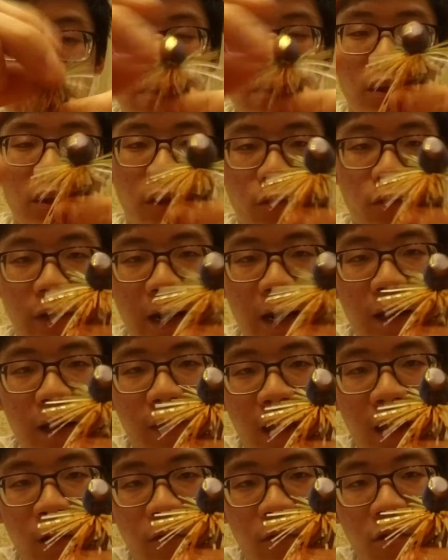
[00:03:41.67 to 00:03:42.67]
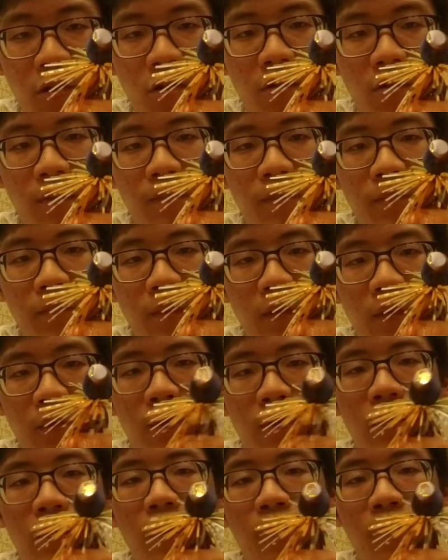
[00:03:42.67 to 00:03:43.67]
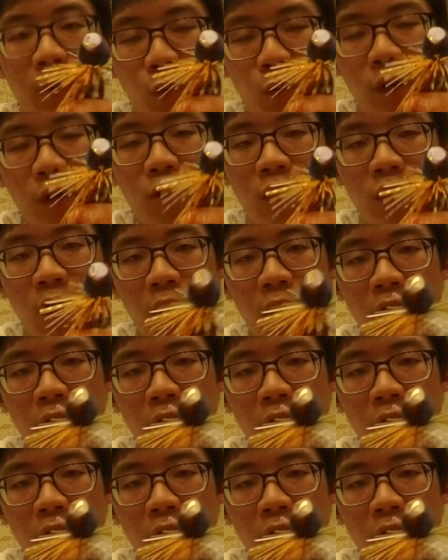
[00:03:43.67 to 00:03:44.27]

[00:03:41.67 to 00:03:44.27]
This is a 3/8 ounce bluegill